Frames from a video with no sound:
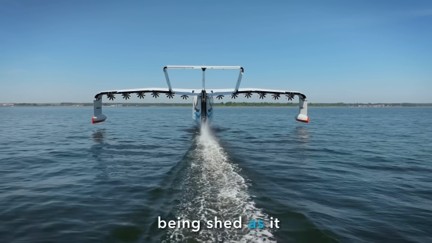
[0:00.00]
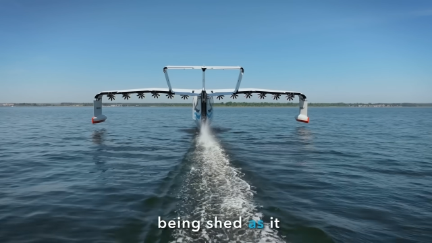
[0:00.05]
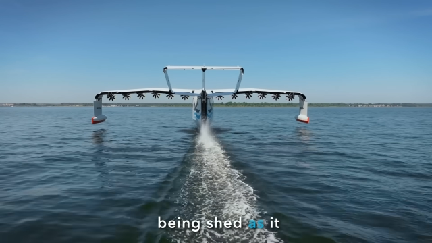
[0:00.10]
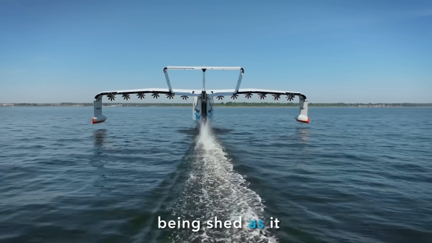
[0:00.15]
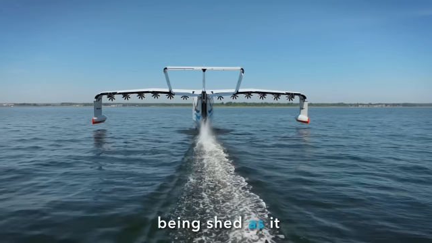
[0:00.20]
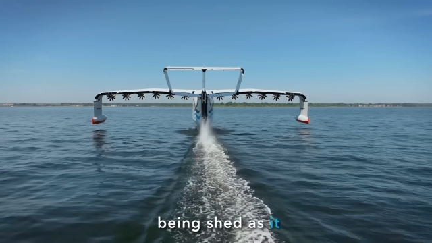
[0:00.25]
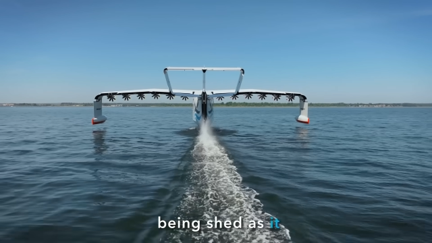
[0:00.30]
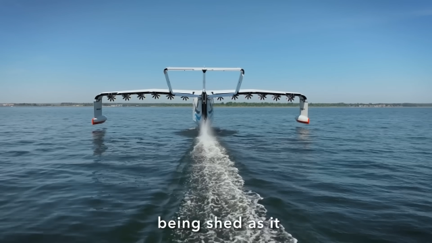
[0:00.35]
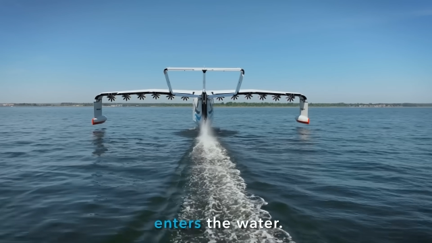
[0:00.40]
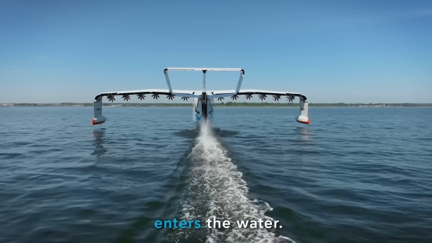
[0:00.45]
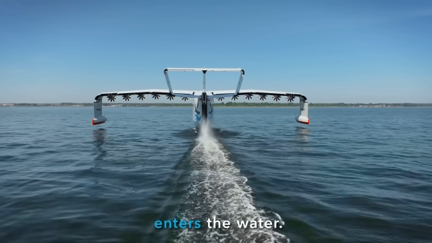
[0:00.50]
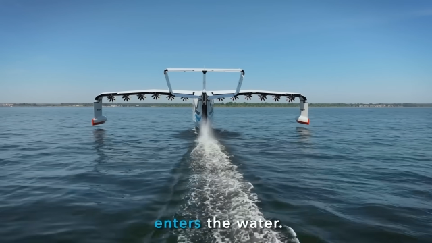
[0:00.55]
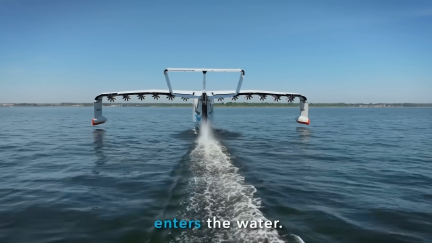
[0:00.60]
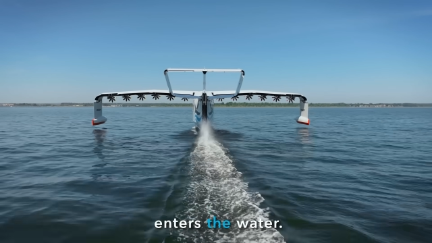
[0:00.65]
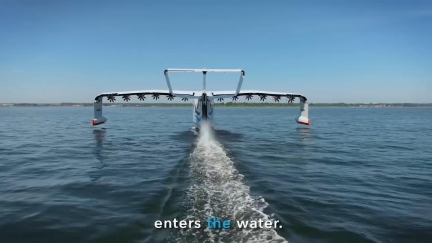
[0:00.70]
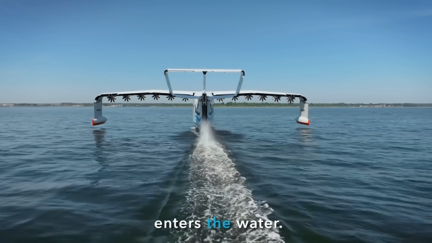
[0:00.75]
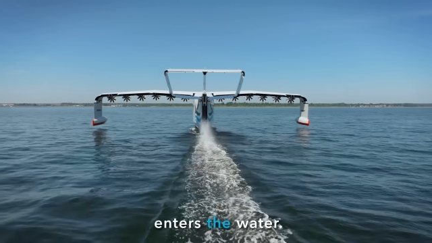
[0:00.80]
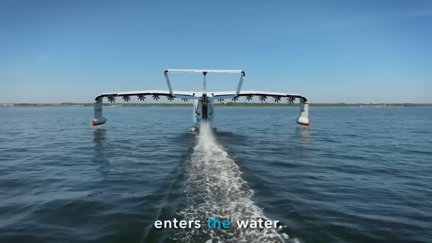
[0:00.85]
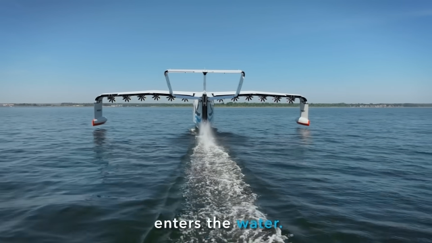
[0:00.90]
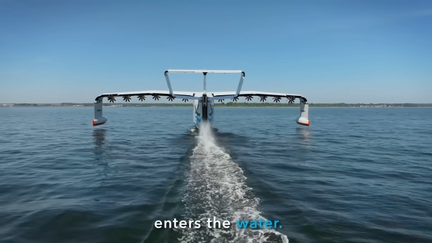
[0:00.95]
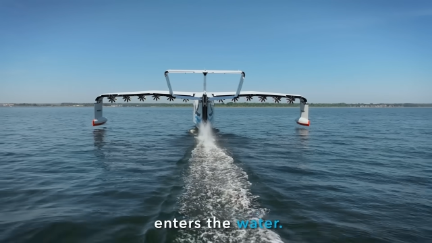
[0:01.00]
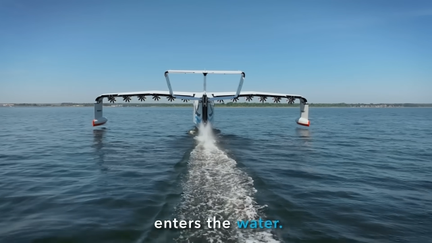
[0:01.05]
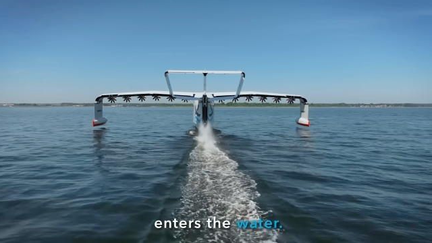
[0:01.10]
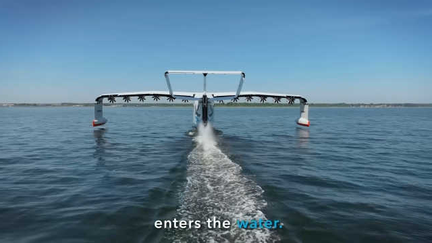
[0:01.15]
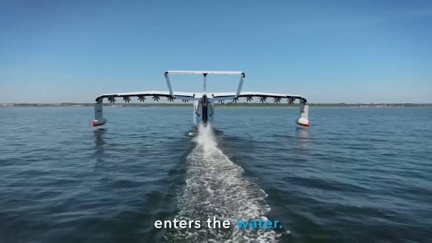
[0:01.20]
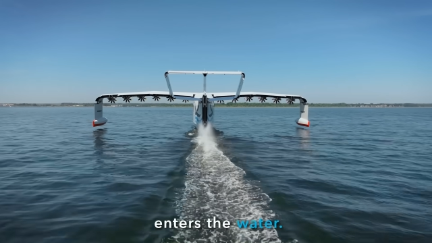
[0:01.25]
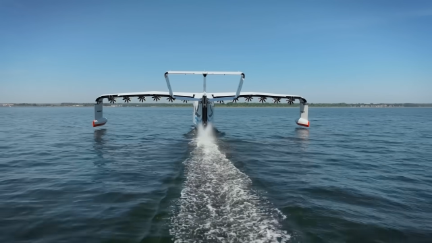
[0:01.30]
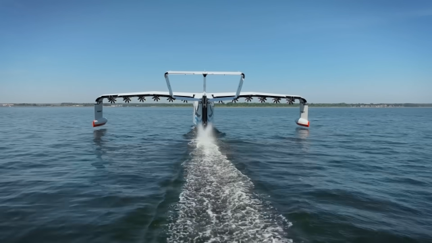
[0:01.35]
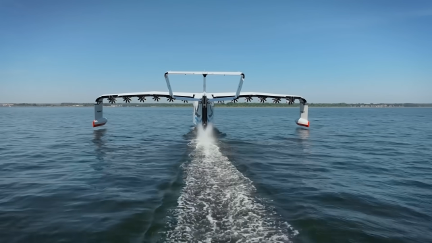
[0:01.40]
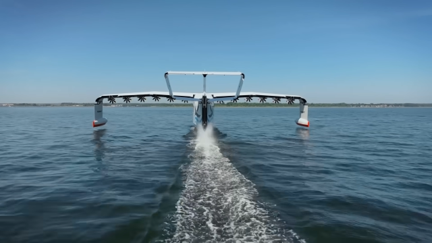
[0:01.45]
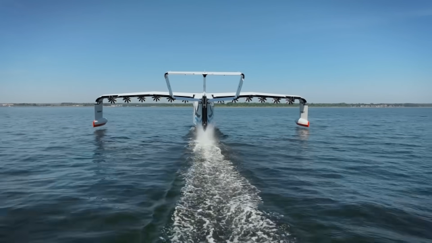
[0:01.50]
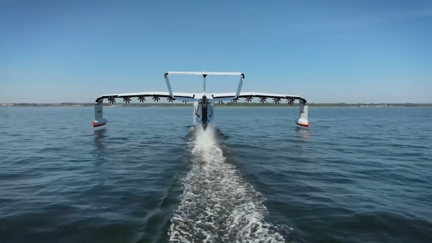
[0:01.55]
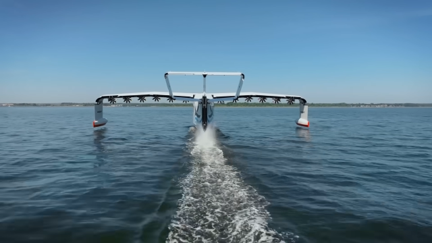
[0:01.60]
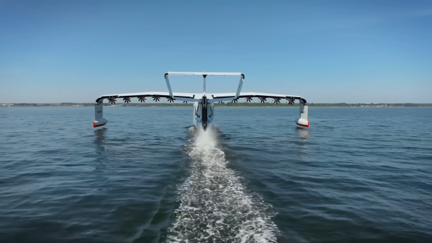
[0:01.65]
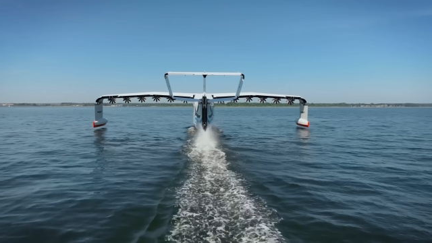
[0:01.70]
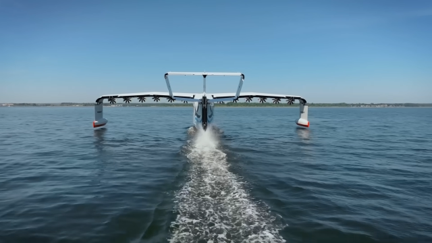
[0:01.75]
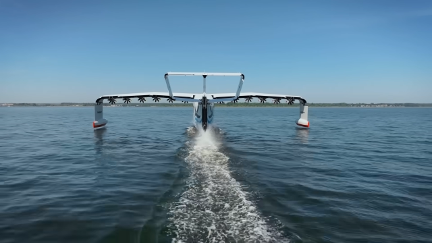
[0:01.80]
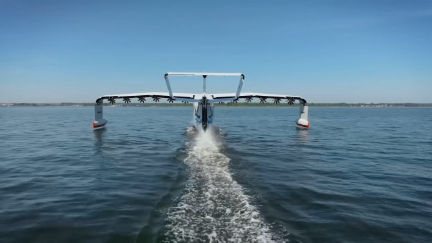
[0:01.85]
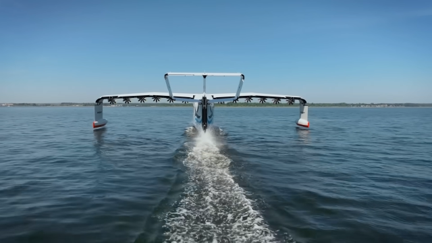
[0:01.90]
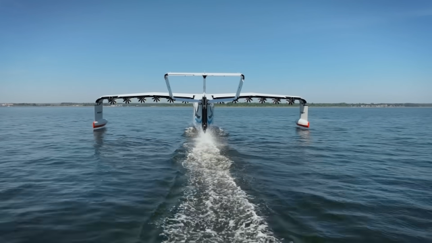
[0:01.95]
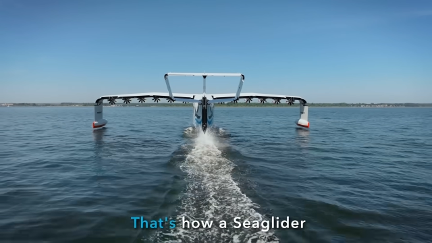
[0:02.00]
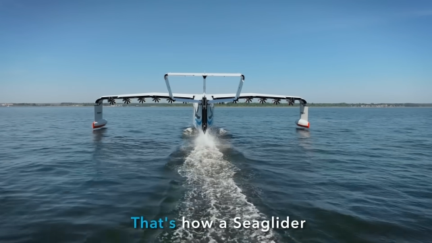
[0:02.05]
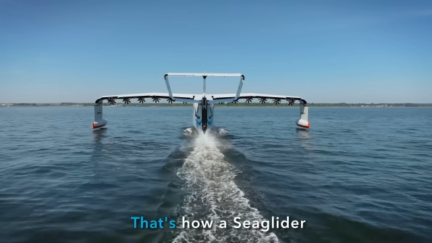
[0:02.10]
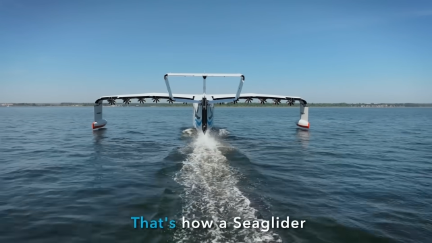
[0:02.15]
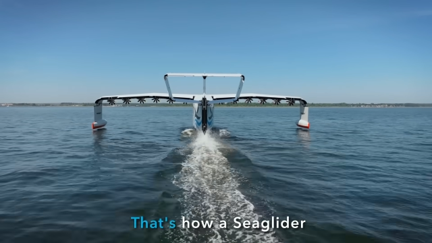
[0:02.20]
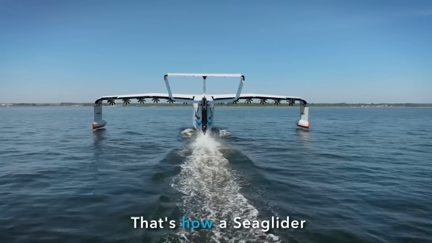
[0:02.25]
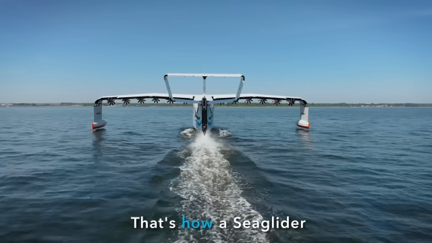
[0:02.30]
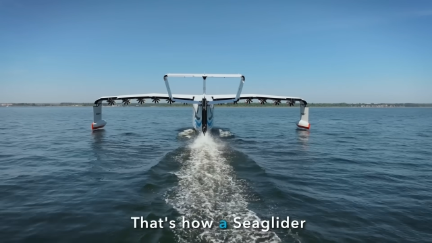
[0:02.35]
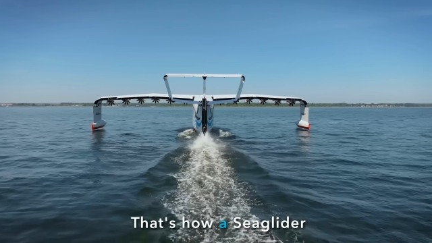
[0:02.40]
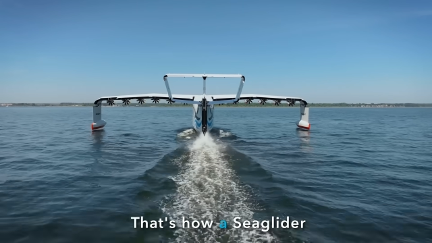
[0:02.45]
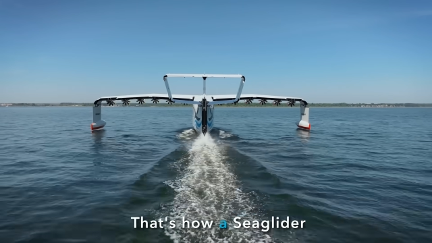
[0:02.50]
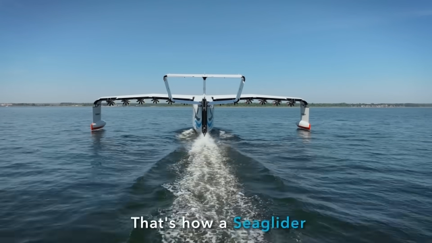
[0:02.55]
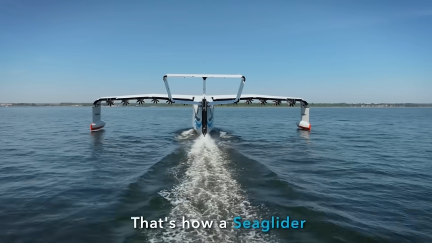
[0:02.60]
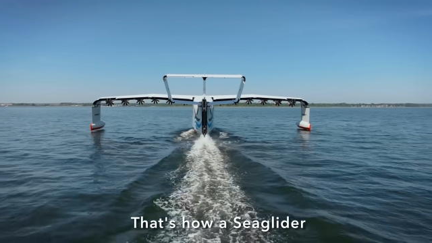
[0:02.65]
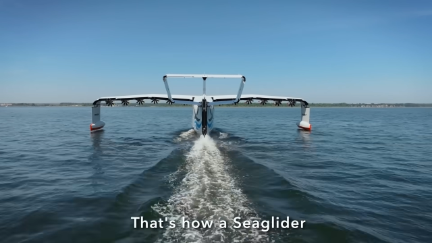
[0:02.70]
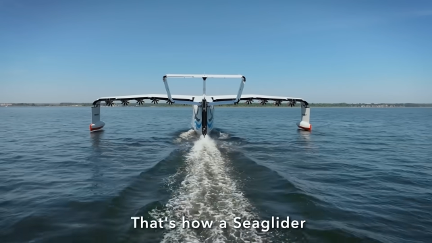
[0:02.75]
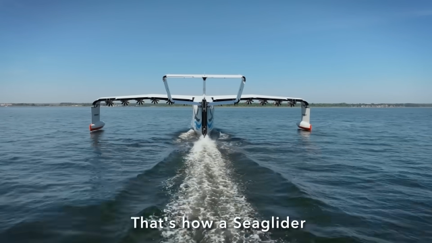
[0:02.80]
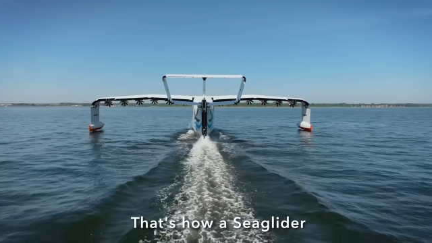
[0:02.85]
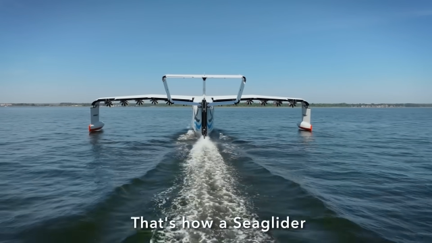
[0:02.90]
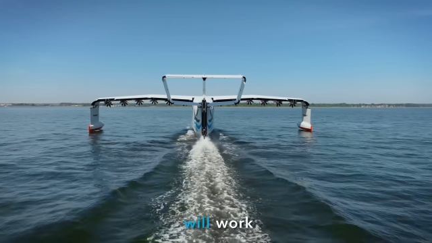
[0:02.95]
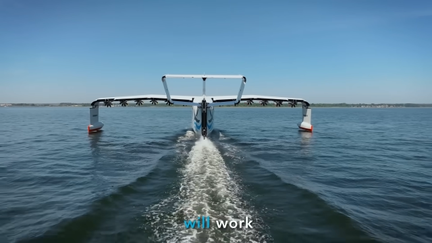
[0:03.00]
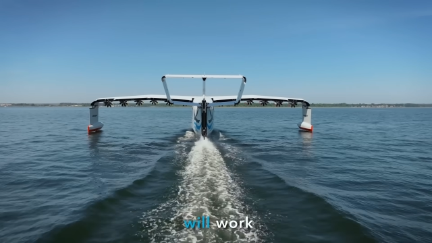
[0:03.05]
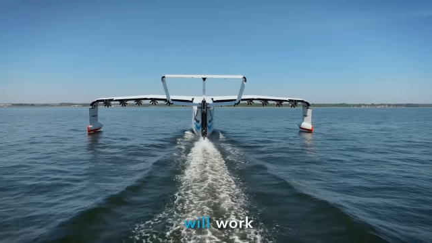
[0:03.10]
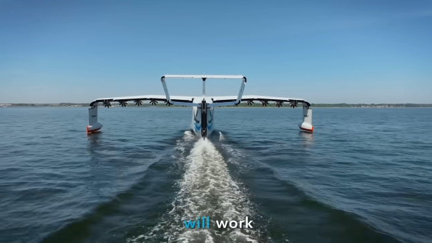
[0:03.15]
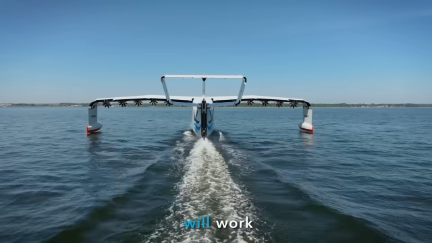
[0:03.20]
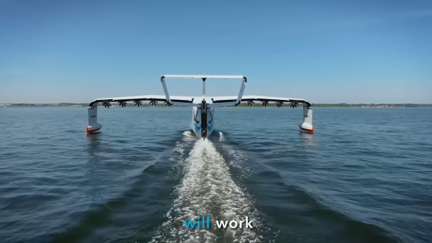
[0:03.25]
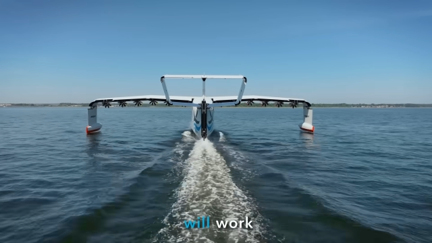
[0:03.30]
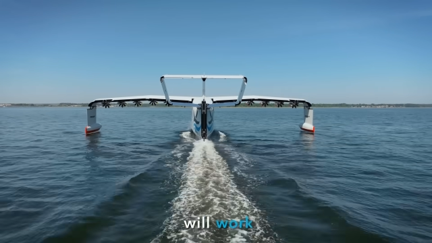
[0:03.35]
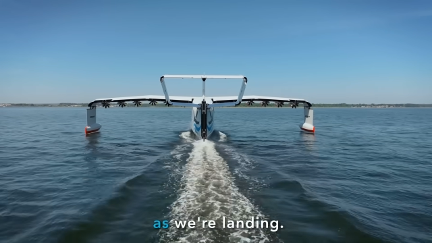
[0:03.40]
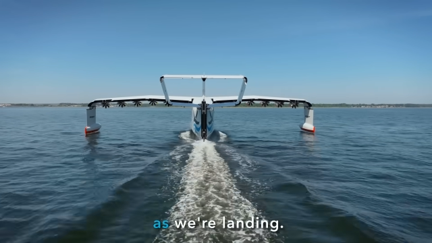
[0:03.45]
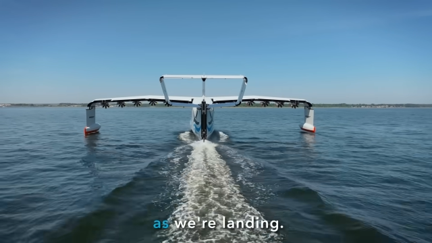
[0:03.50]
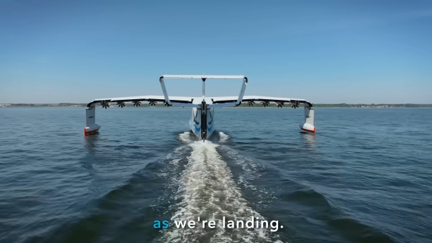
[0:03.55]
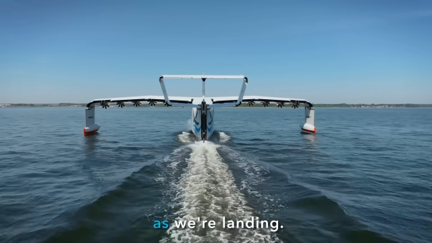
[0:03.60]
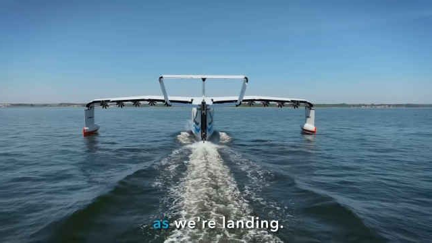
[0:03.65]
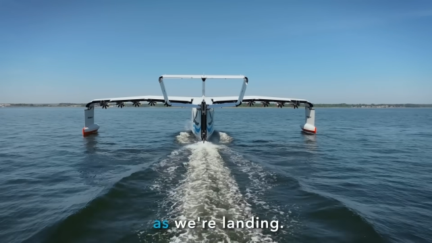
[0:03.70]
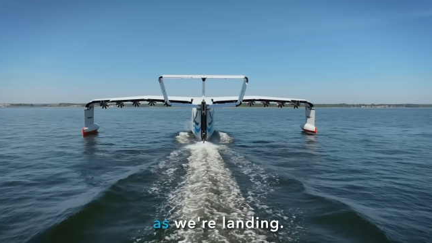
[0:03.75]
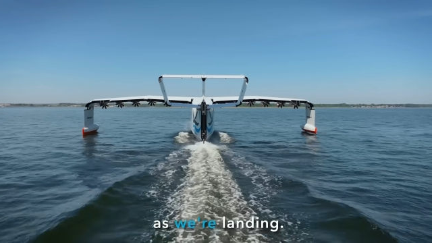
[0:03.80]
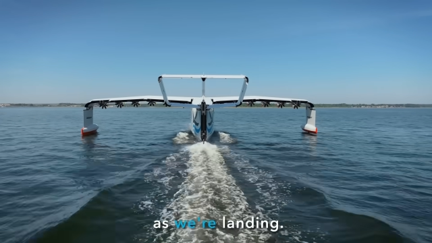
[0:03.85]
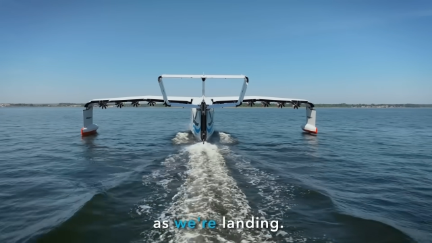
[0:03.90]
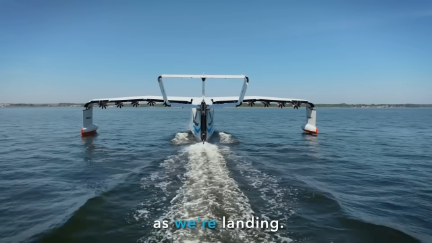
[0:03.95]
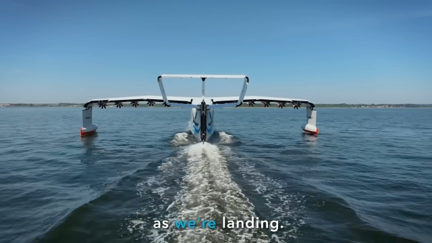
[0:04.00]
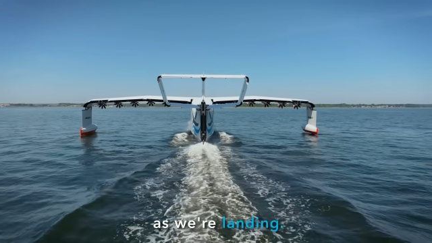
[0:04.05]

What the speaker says: No face is visible, so there are no lips to read.